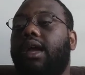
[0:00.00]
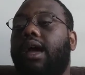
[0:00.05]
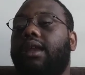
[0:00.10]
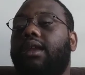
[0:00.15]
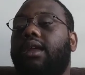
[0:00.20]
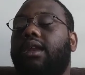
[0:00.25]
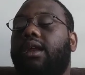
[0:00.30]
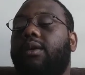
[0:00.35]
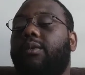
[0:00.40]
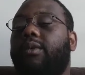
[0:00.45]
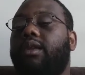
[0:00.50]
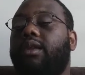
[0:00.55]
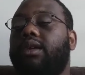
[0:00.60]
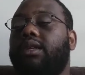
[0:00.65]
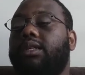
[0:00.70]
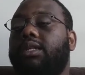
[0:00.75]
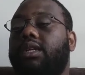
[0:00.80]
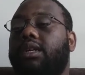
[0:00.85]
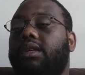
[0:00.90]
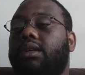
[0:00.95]
god they need
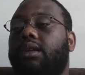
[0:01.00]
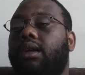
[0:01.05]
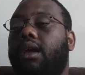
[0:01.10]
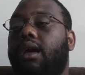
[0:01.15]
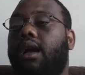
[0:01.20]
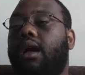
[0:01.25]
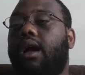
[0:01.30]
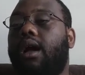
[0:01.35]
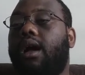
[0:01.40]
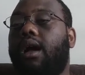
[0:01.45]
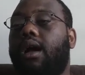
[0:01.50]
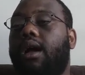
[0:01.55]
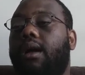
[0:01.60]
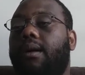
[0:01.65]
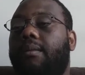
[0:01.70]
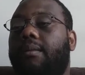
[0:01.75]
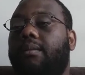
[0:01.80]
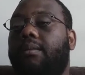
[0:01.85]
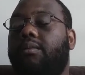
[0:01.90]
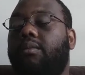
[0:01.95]
religion
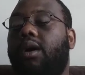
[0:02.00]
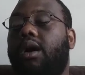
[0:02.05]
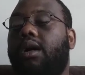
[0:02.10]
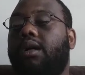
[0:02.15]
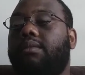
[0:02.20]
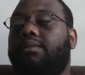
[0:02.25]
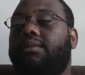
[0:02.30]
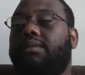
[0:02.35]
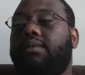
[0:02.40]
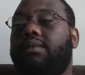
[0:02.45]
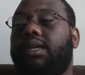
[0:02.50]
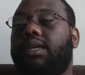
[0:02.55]
um, well,